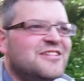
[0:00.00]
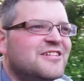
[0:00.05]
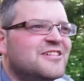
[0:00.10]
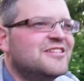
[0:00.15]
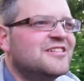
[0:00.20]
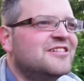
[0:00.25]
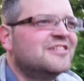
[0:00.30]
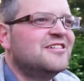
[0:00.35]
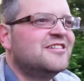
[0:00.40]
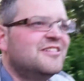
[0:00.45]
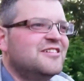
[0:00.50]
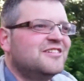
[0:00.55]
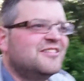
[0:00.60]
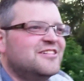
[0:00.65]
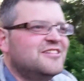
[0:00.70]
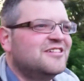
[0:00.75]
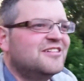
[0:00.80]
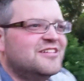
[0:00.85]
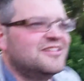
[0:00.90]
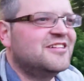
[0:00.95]
when you get chewing
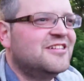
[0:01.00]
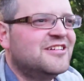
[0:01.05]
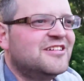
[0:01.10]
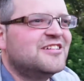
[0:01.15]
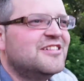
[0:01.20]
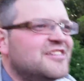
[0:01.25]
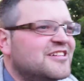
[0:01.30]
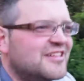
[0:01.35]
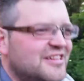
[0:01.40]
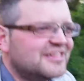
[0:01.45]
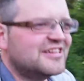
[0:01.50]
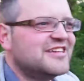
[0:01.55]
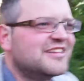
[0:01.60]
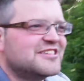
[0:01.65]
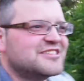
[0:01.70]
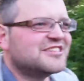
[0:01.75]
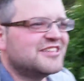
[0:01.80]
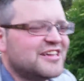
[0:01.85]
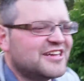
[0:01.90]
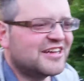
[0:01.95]
gum on your trainers. It
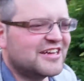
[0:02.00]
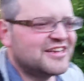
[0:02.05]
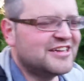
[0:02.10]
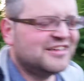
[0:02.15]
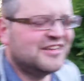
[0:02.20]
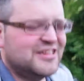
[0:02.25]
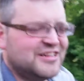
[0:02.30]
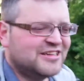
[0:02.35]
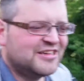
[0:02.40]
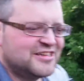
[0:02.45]
is, yeah.